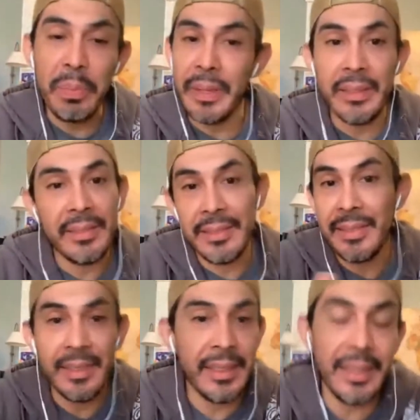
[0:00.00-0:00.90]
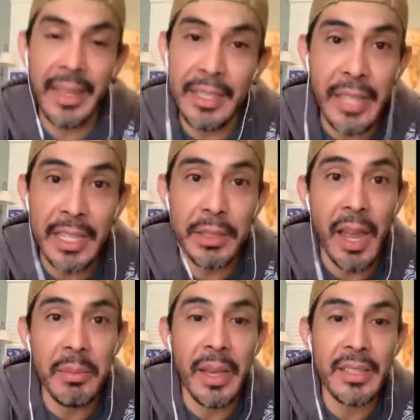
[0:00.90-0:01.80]
but it takes
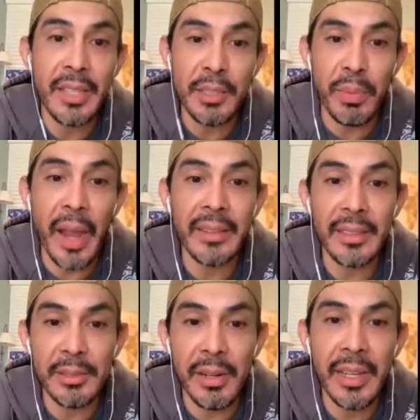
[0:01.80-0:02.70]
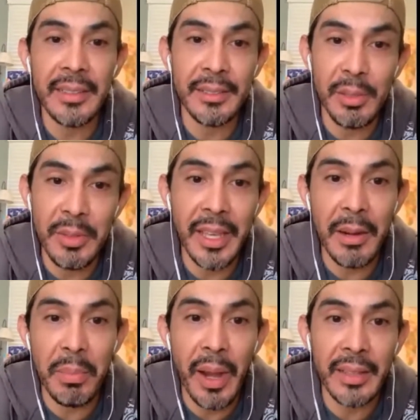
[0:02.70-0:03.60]
time, guys. It takes practice, right? So we got
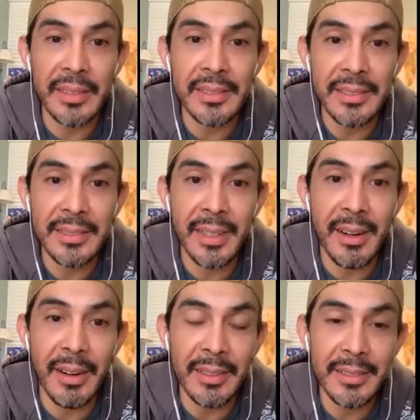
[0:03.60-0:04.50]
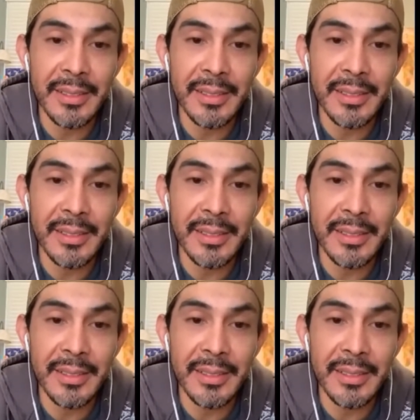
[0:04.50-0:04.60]
to practice. All right.